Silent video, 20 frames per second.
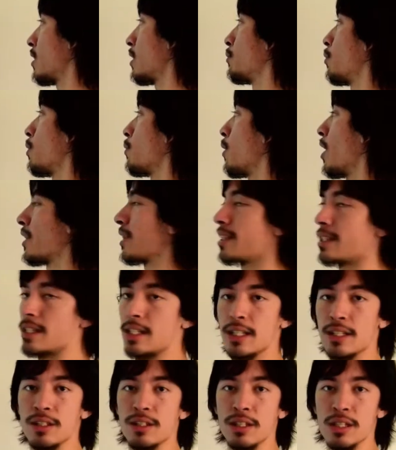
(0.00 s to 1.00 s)
we want the
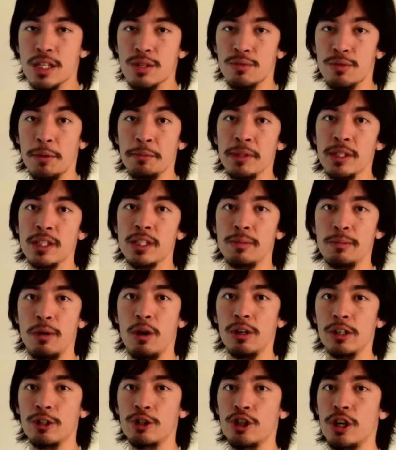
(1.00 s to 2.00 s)
distance from the
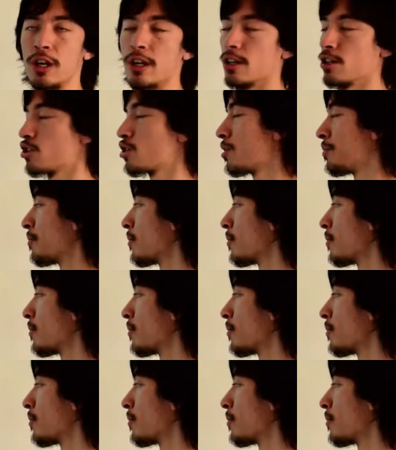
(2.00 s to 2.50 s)
smaller charge.